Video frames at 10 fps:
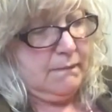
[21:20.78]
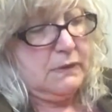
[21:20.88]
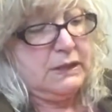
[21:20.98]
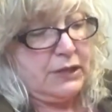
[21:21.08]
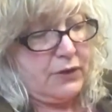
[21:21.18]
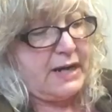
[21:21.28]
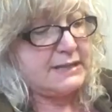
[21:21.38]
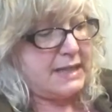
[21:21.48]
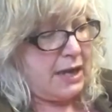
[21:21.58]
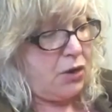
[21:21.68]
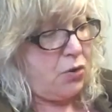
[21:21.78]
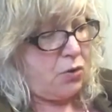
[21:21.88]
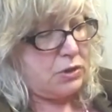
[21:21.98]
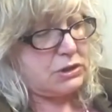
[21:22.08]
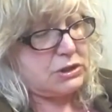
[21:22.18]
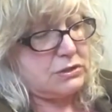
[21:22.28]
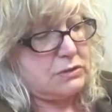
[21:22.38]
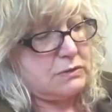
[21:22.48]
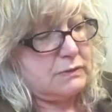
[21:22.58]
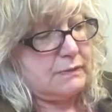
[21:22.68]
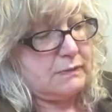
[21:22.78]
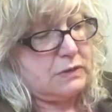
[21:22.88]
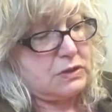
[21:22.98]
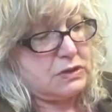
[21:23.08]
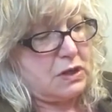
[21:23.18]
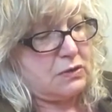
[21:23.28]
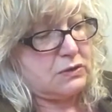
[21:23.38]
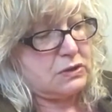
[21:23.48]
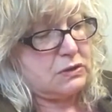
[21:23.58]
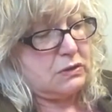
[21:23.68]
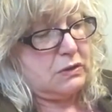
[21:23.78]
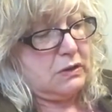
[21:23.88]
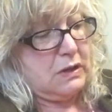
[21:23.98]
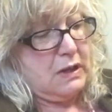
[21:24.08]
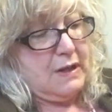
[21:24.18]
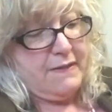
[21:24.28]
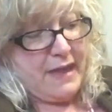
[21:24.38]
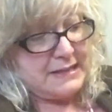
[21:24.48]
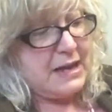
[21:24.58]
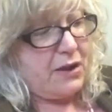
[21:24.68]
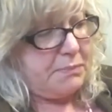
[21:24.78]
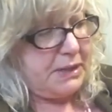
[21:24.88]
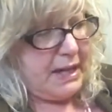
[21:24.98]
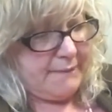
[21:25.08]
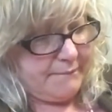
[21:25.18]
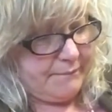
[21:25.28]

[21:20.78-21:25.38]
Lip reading: lyrics and chords to songs. That's how I play.